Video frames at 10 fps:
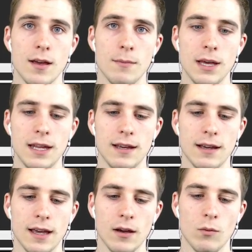
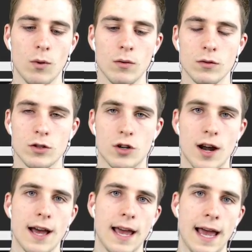meaning it won't
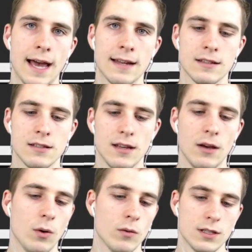try and
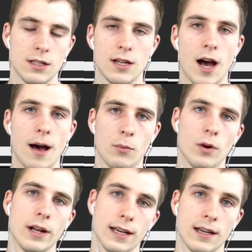it won't stop
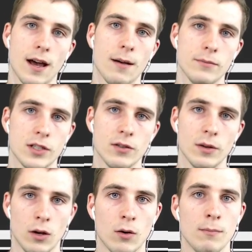when it comes to
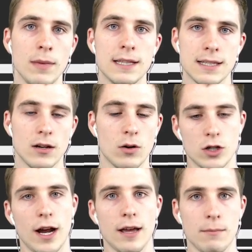it or meets it or
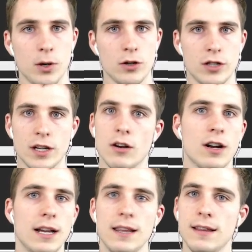try and push it or
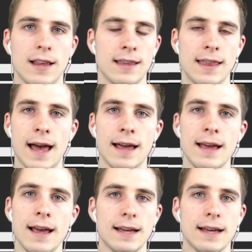anything like that.